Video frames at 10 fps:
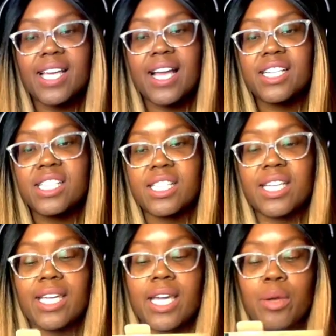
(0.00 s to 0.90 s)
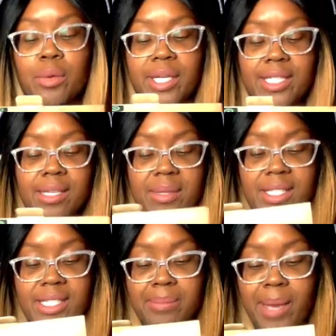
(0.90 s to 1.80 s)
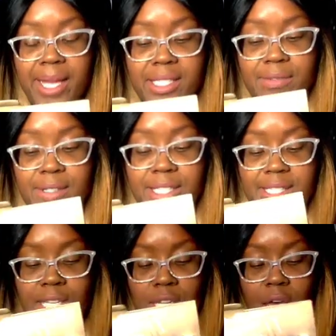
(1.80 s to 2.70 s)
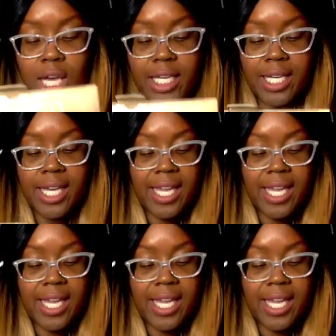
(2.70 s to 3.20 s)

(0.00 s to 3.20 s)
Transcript: actually read some of the specs for this clock.